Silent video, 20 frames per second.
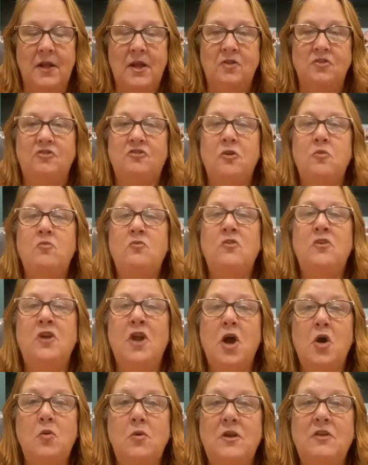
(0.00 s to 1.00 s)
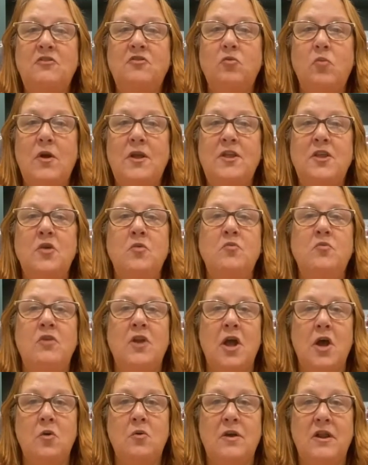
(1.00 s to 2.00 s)
So notice what you
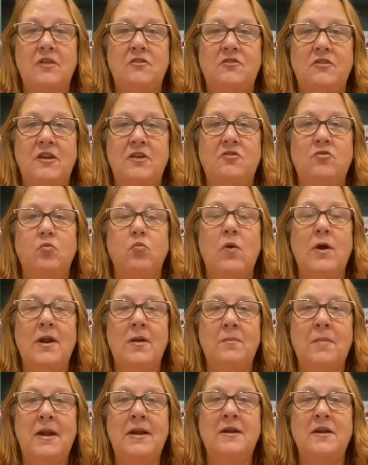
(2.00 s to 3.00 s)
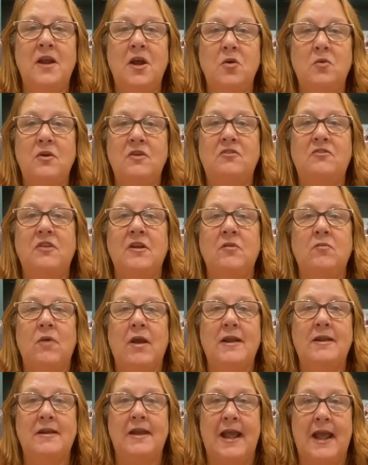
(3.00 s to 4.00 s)
notice is, what am I noticing
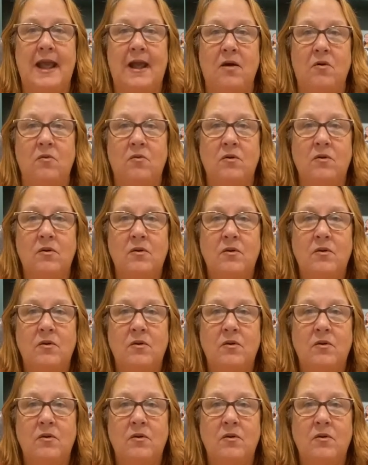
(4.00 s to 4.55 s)
right now?